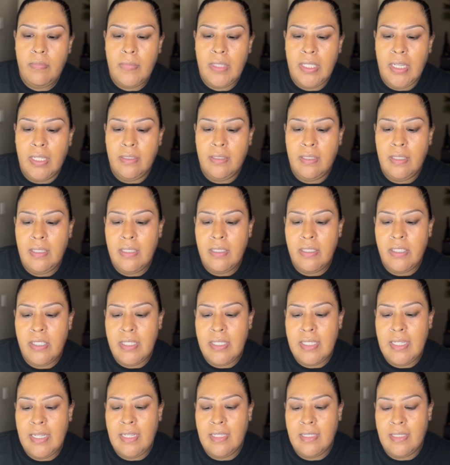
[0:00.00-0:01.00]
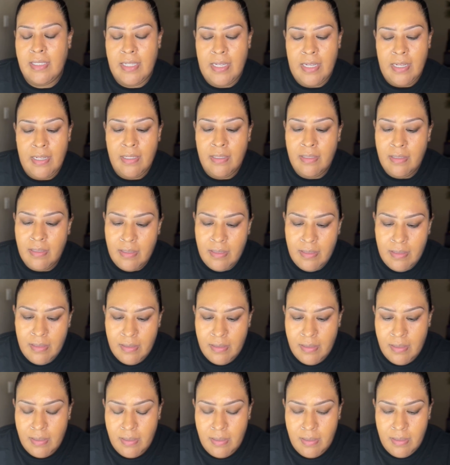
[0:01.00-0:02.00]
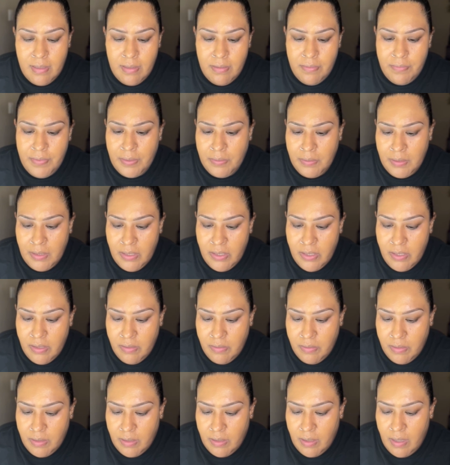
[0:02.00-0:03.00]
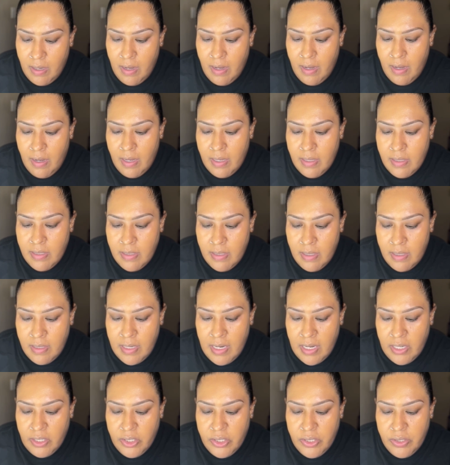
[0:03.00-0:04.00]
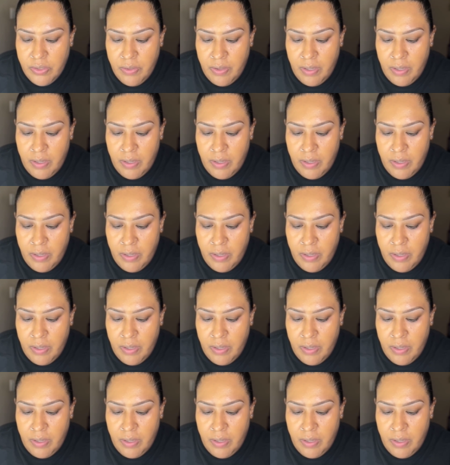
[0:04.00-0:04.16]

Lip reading: I think it's just like a 10 foundation, or it's a natural